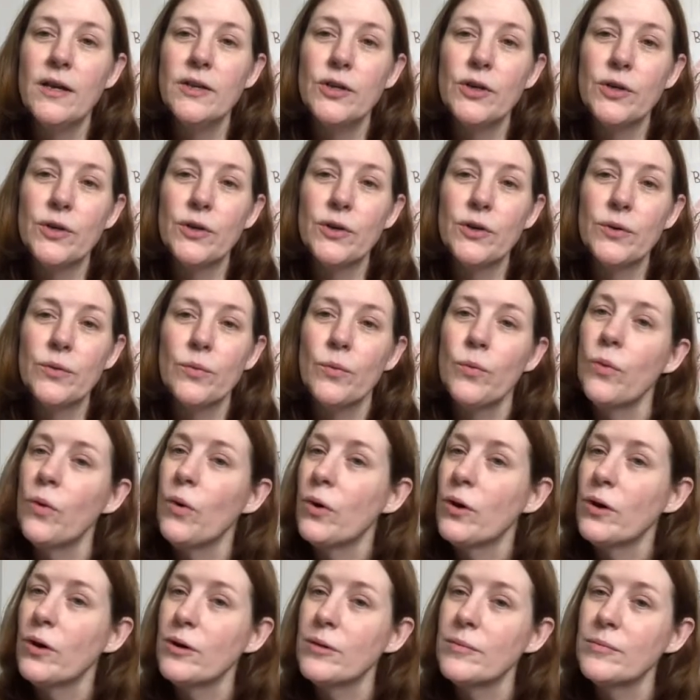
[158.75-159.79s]
Your
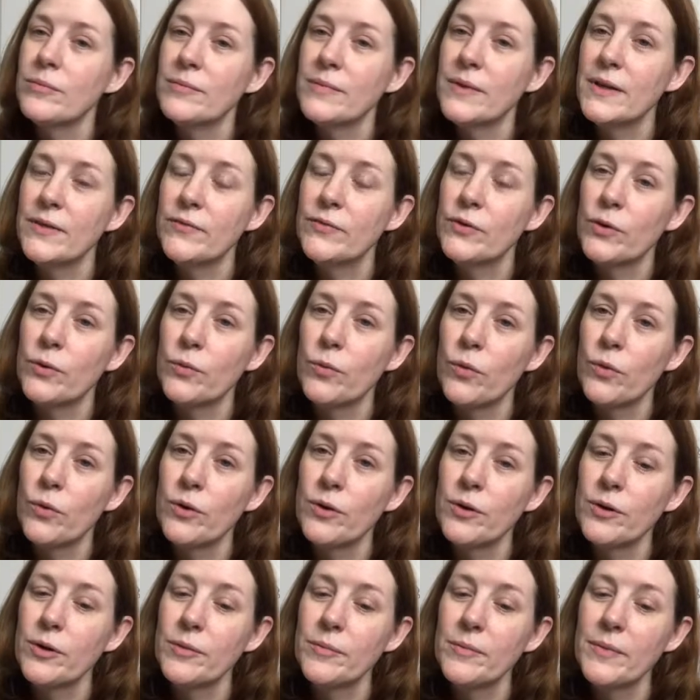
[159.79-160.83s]
warm, if you're
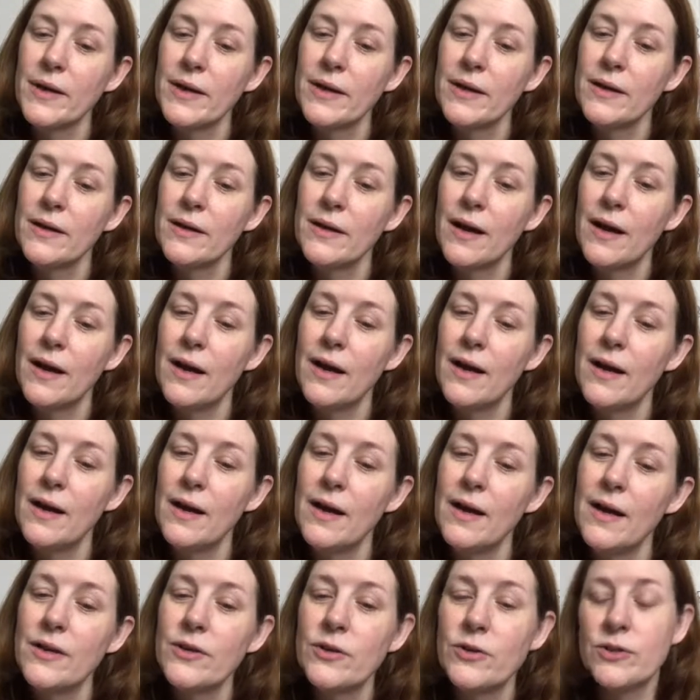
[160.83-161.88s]
warm
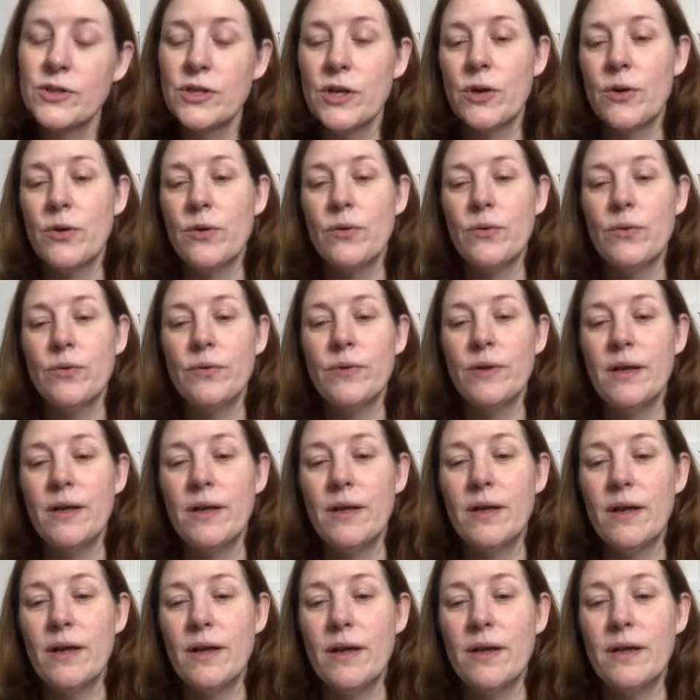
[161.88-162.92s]
undertone,
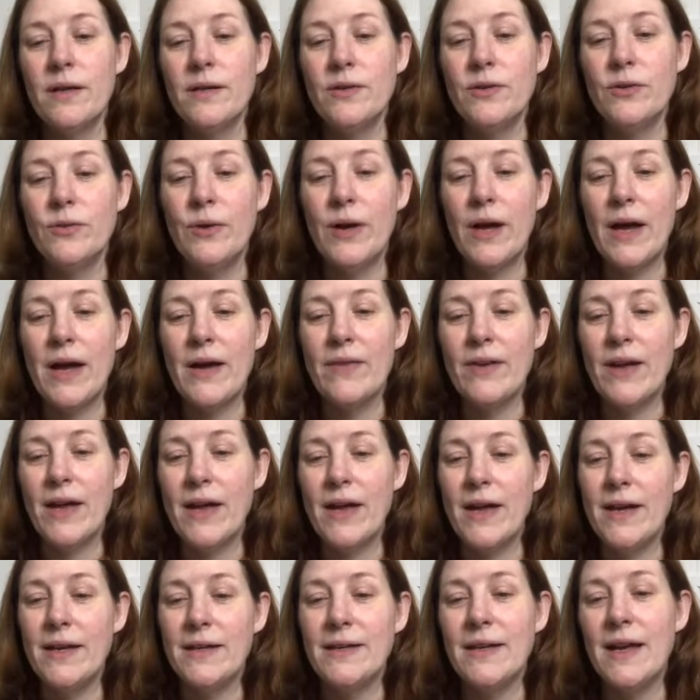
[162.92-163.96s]
you have
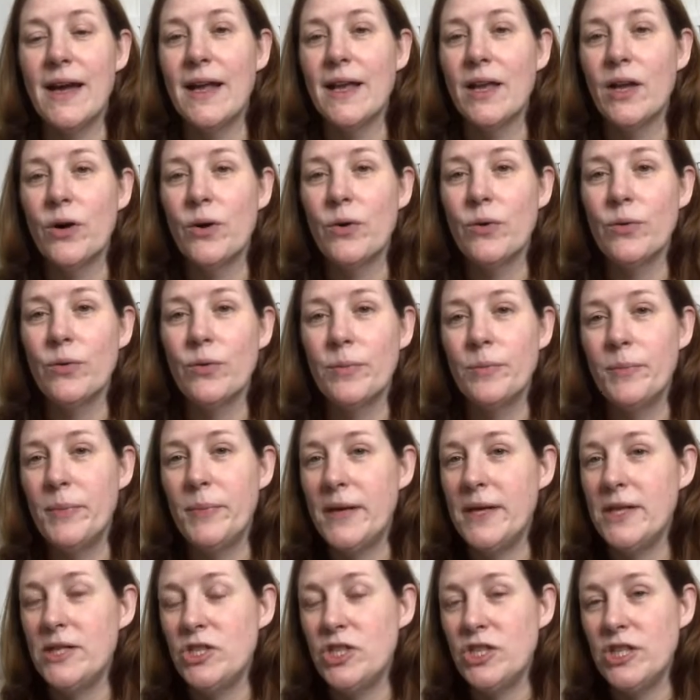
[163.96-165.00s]
a yellow,
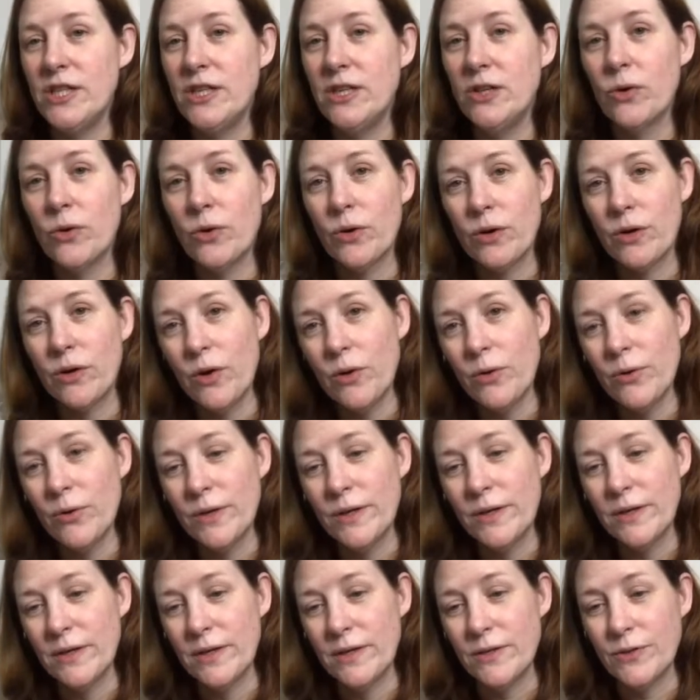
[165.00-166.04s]
peachy, or a
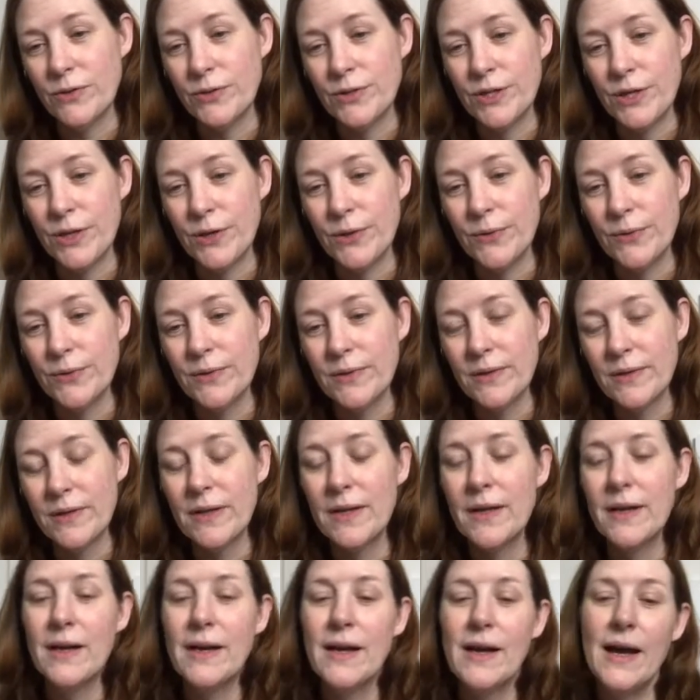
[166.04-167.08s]
golden undertone.
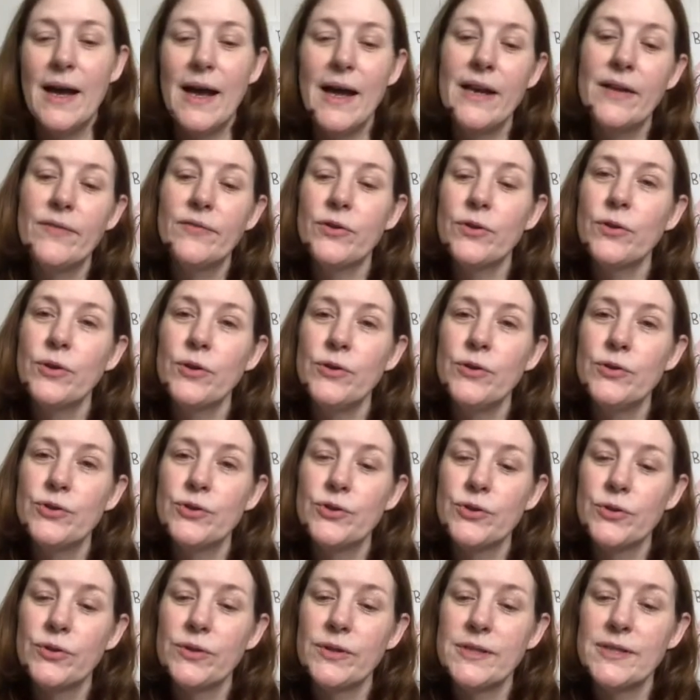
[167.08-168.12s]
And if you're
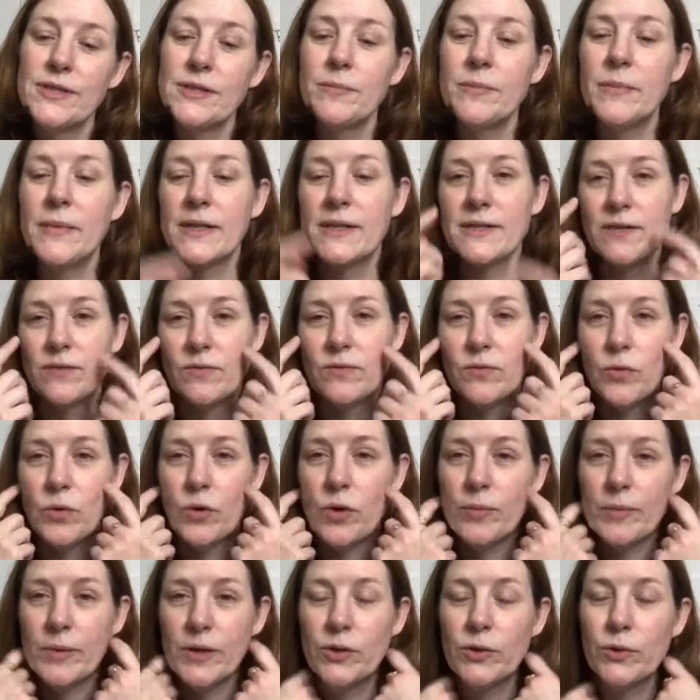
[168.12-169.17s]
neutral, it's a mix of
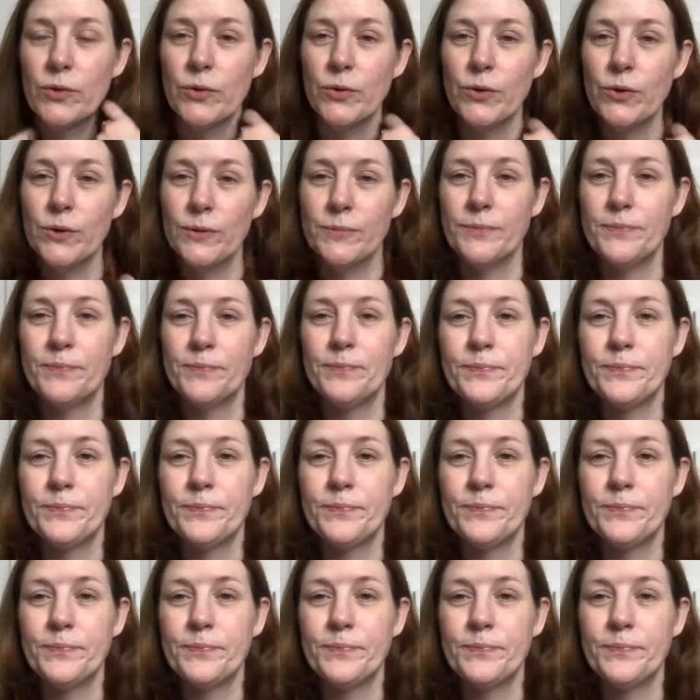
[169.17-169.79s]
warm and cool.